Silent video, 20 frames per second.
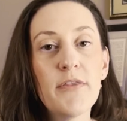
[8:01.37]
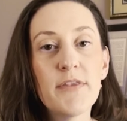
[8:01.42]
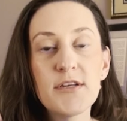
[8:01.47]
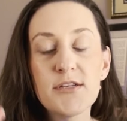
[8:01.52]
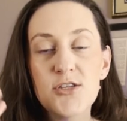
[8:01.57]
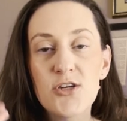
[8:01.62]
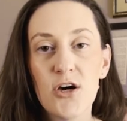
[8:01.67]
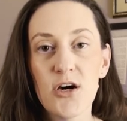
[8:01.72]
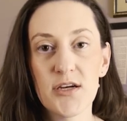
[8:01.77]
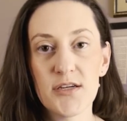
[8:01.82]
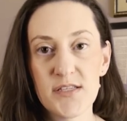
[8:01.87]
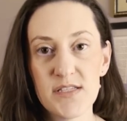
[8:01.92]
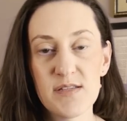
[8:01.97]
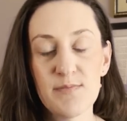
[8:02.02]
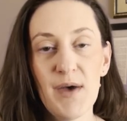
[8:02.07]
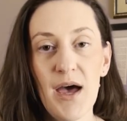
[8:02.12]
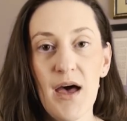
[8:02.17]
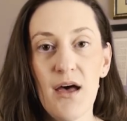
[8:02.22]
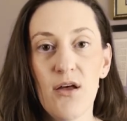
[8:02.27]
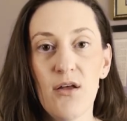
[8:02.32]
that dogs
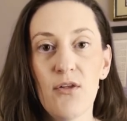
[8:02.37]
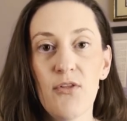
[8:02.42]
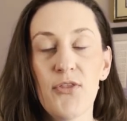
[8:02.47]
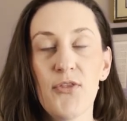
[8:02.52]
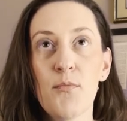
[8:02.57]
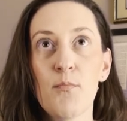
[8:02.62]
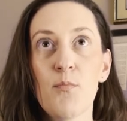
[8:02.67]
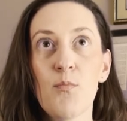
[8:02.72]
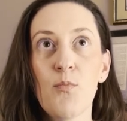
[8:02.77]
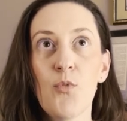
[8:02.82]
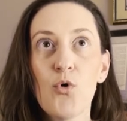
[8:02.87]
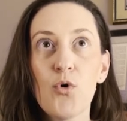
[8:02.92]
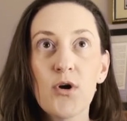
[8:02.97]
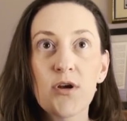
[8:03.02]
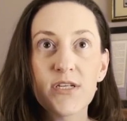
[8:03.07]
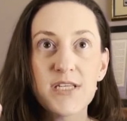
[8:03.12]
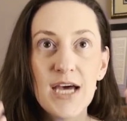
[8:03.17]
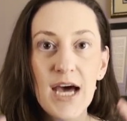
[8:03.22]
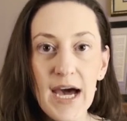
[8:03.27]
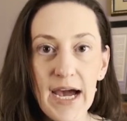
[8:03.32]
smell, the
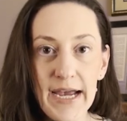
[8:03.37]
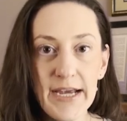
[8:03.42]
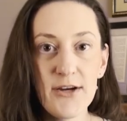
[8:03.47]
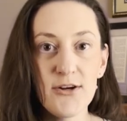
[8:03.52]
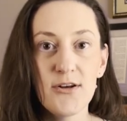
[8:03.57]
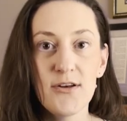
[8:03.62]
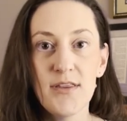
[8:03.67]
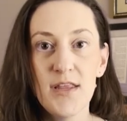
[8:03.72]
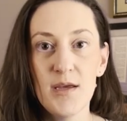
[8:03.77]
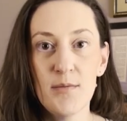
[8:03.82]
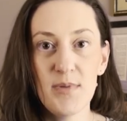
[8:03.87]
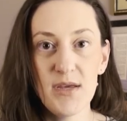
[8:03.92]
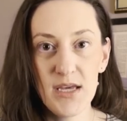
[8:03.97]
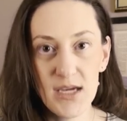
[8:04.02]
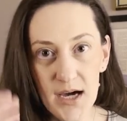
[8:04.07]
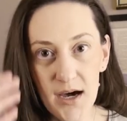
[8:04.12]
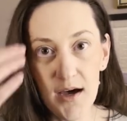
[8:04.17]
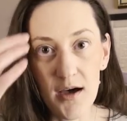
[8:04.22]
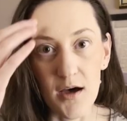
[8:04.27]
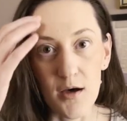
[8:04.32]
more tired they
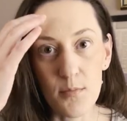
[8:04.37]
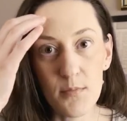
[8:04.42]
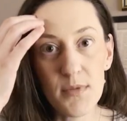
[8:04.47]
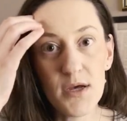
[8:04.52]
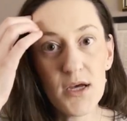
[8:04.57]
become.